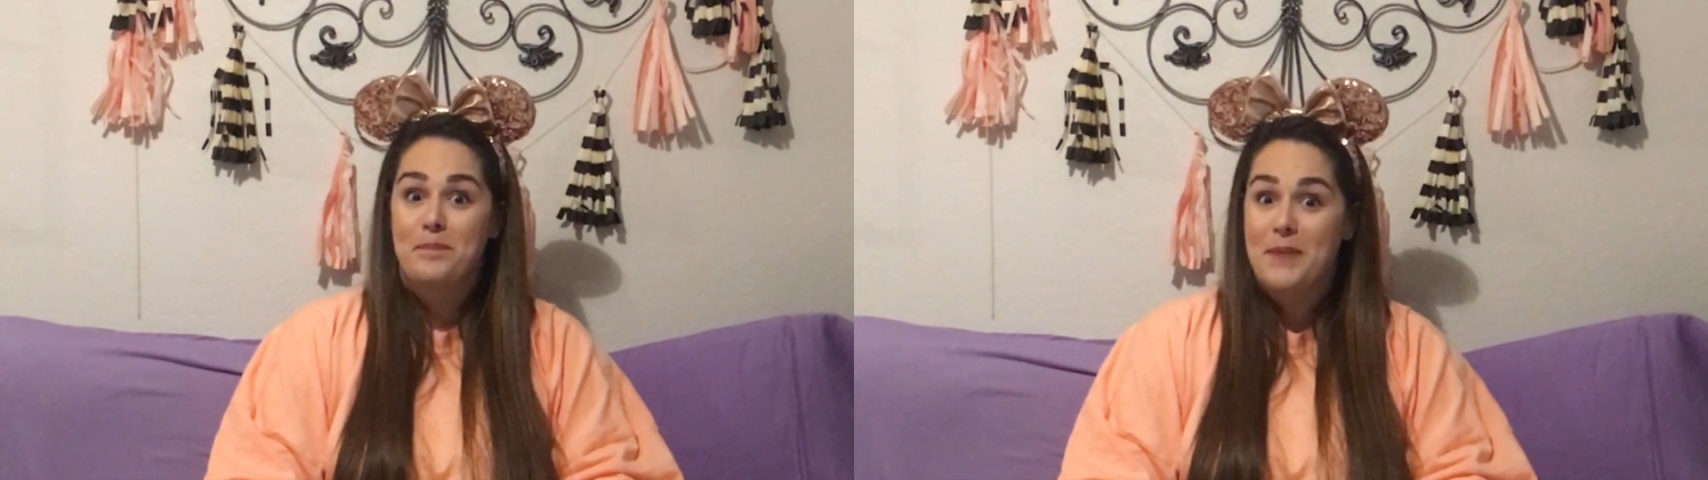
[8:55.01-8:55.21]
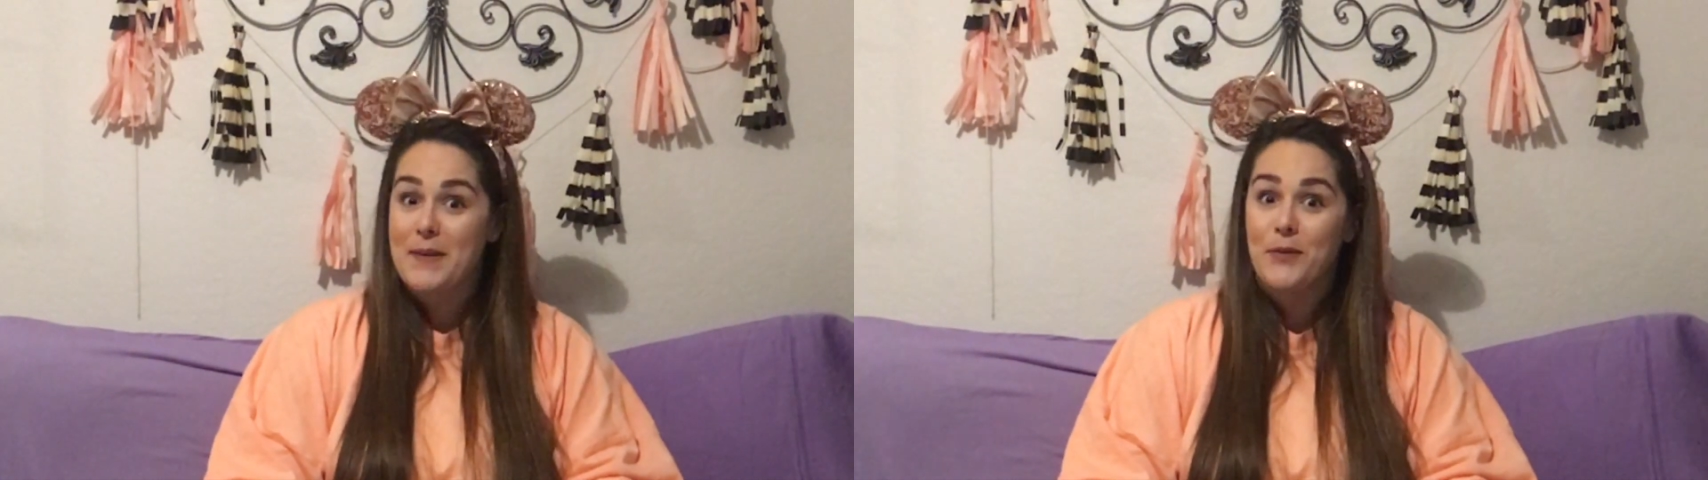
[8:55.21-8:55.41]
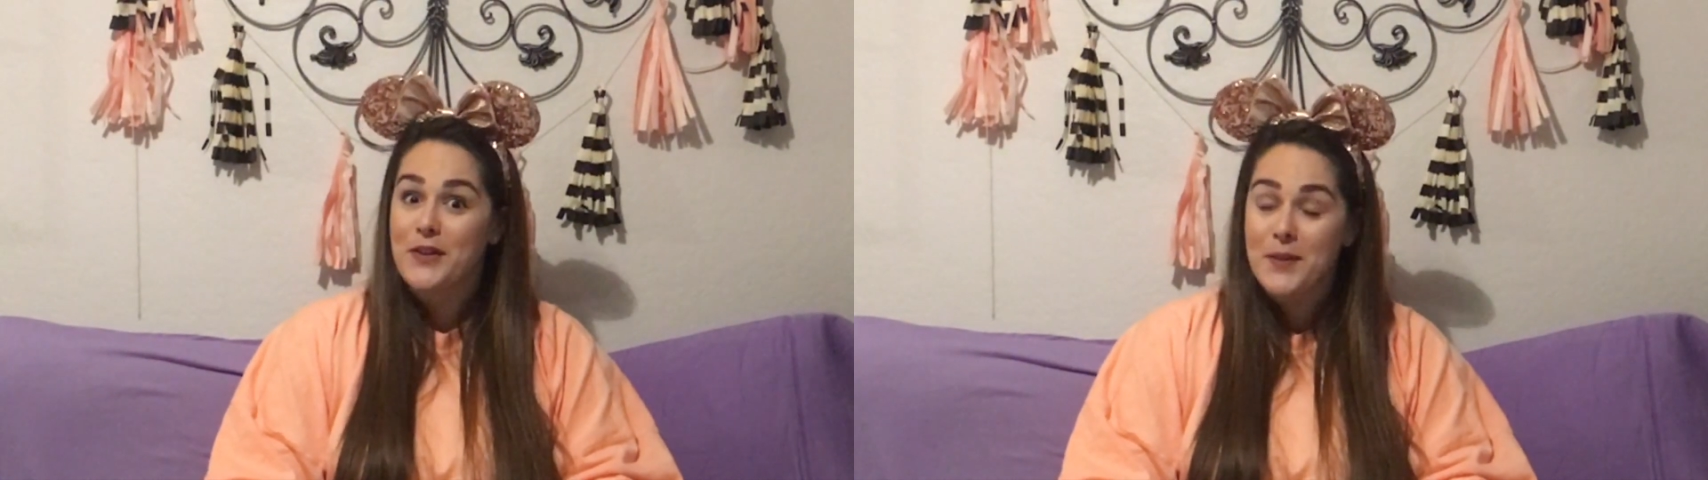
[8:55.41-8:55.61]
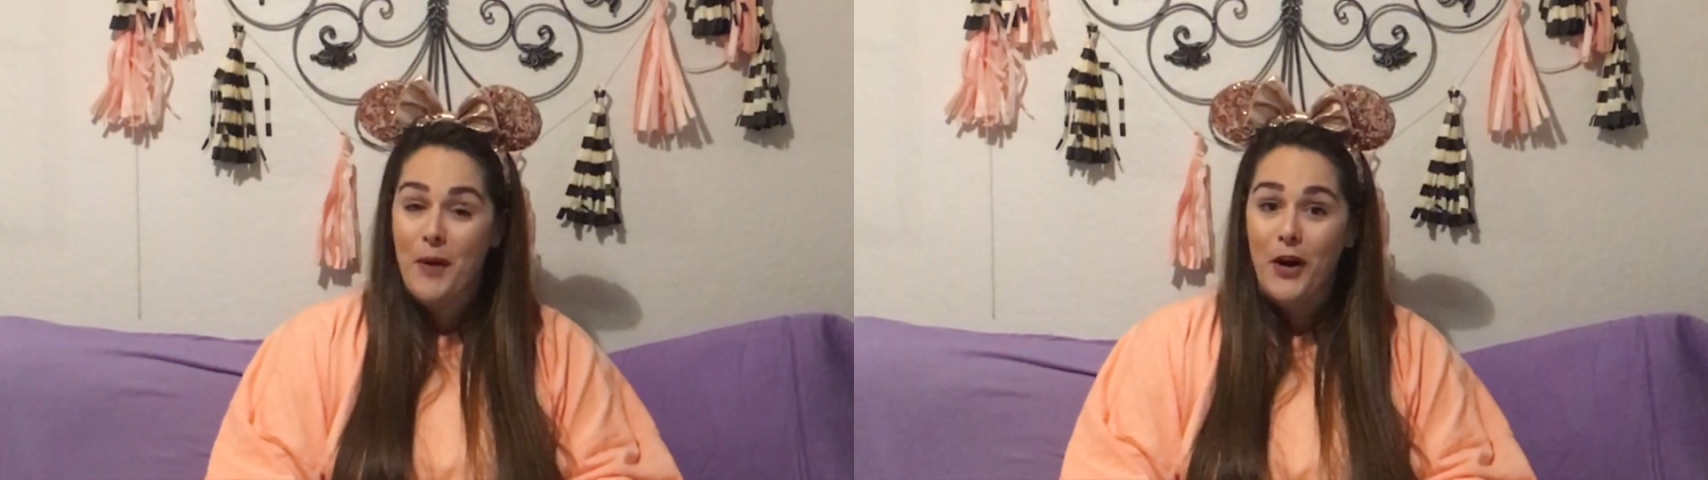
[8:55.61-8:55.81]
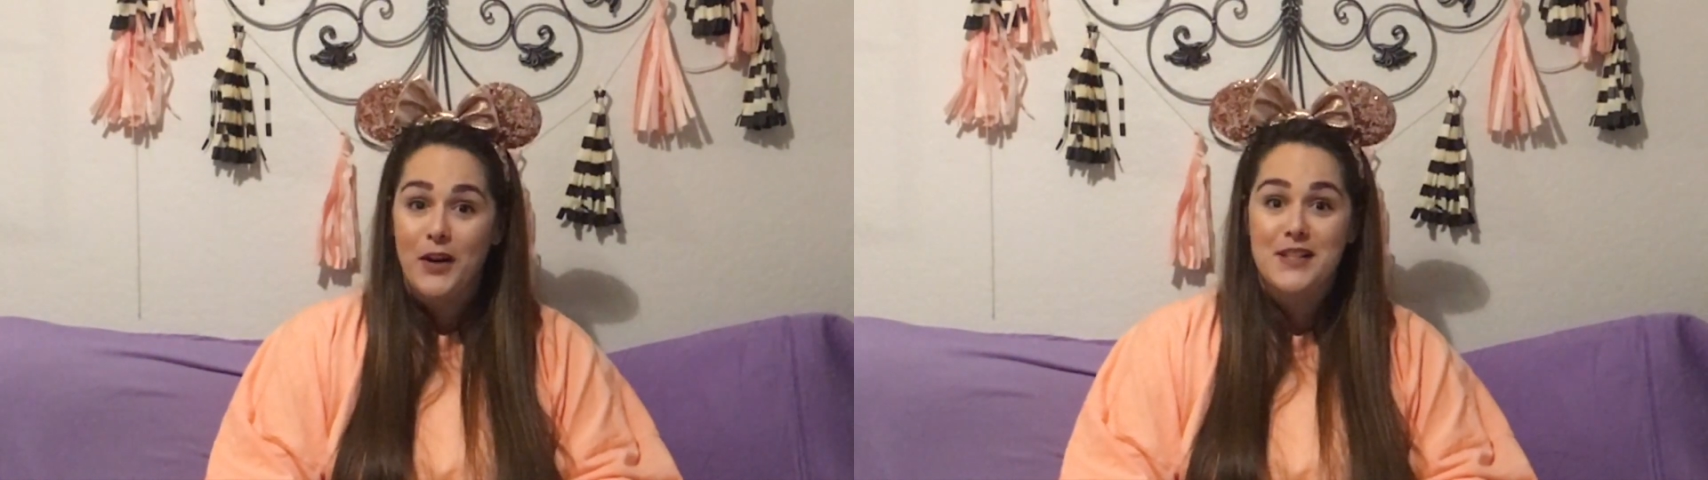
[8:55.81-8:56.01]
people in the
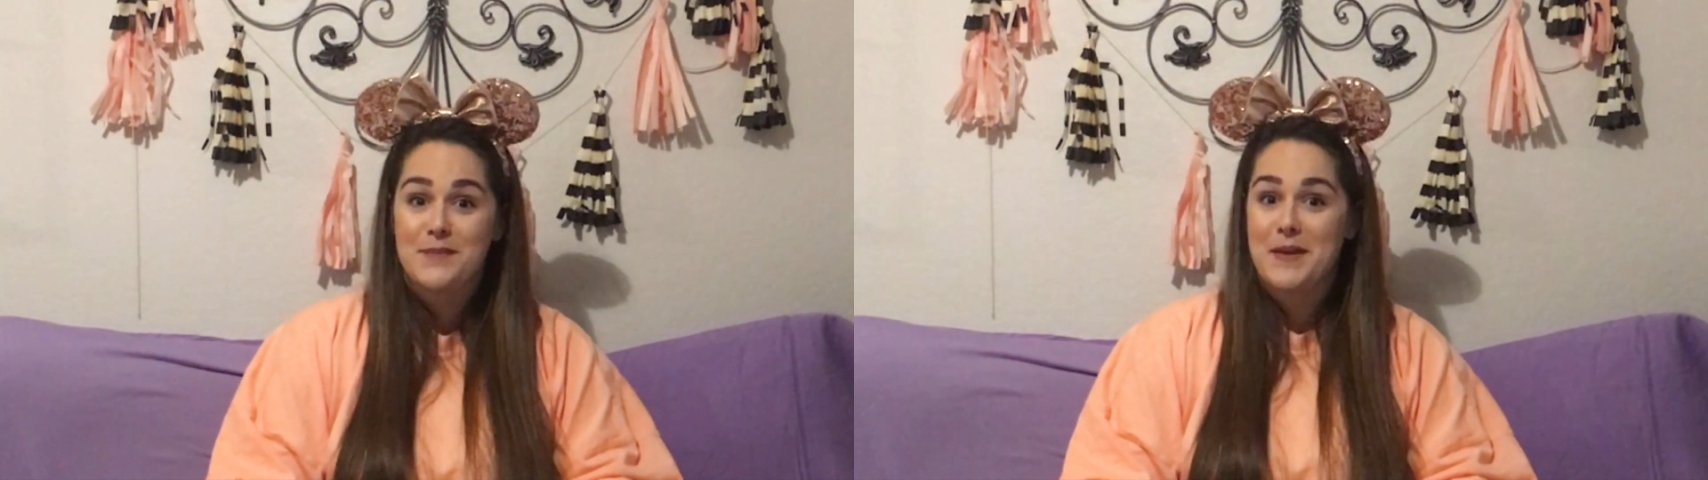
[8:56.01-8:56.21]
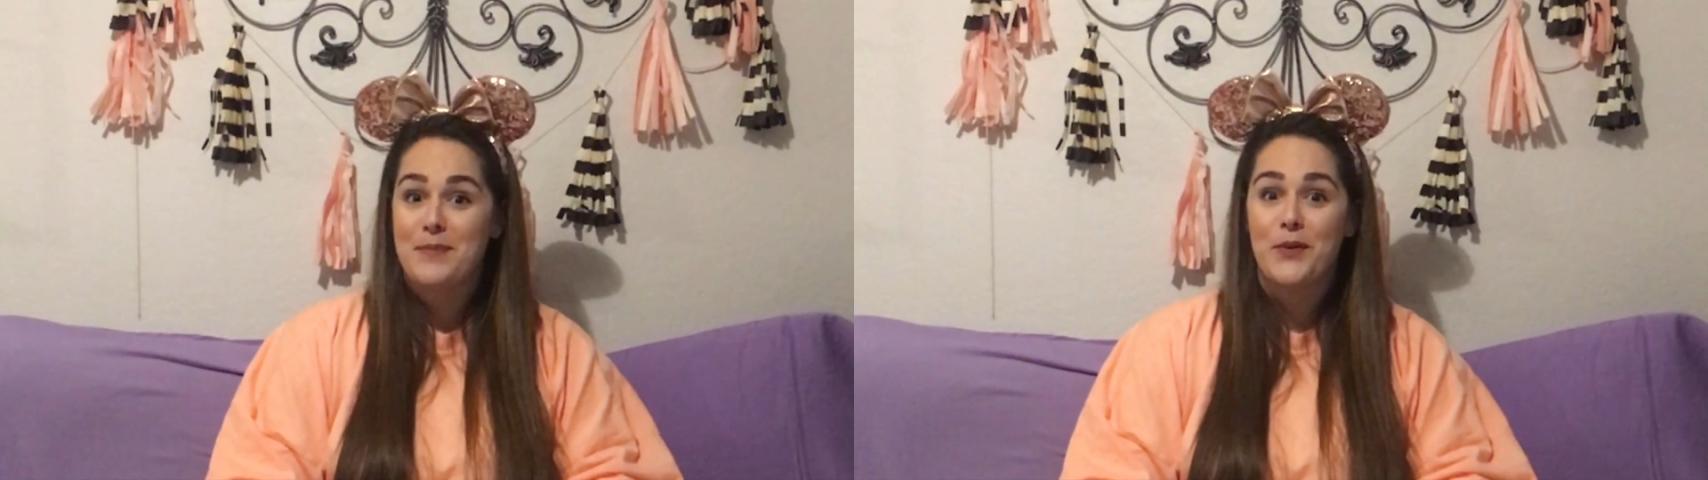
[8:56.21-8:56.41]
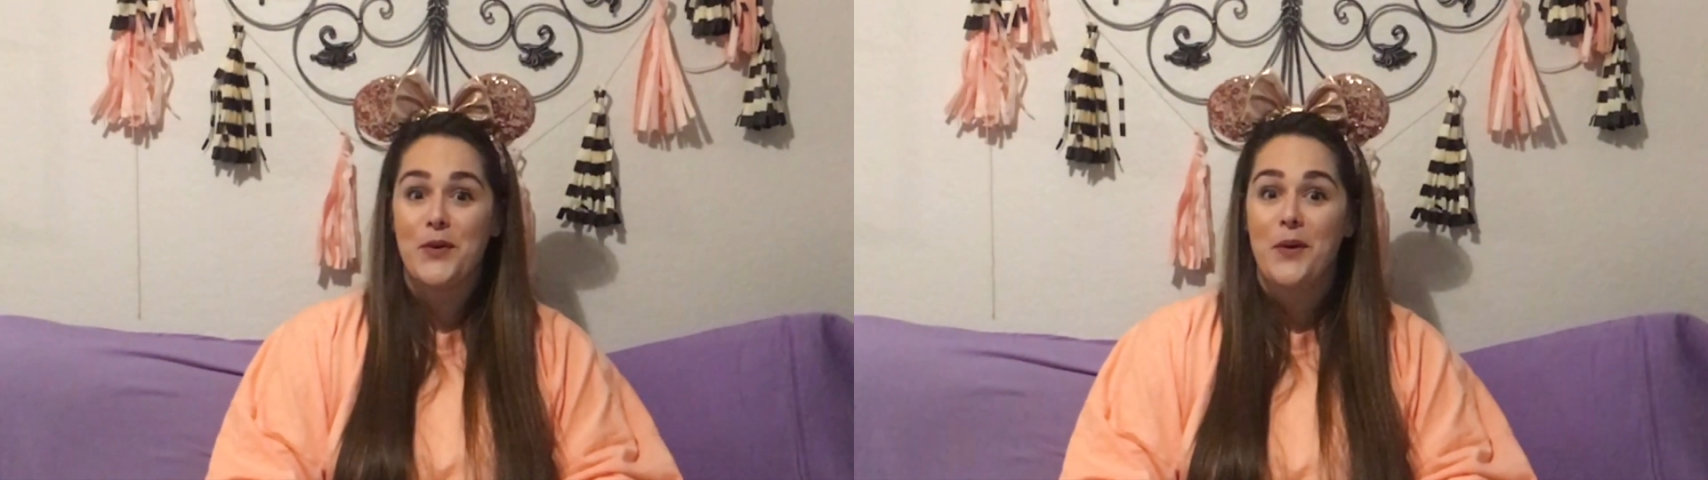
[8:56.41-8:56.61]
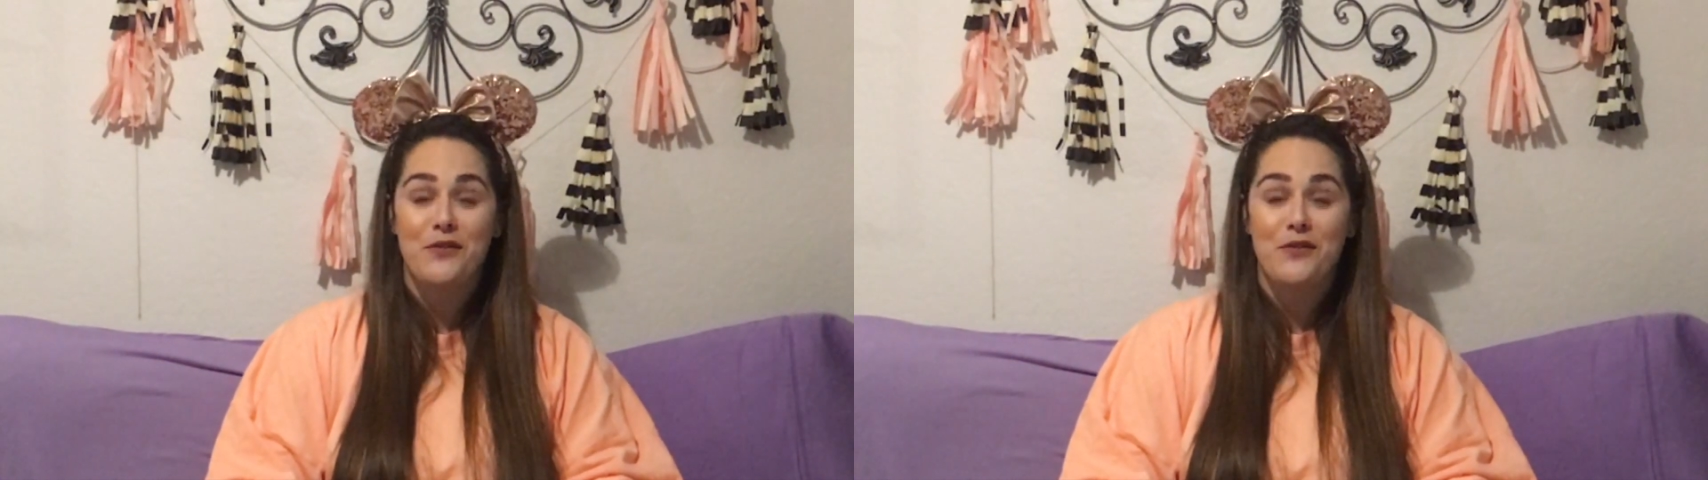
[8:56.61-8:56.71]
parks, people who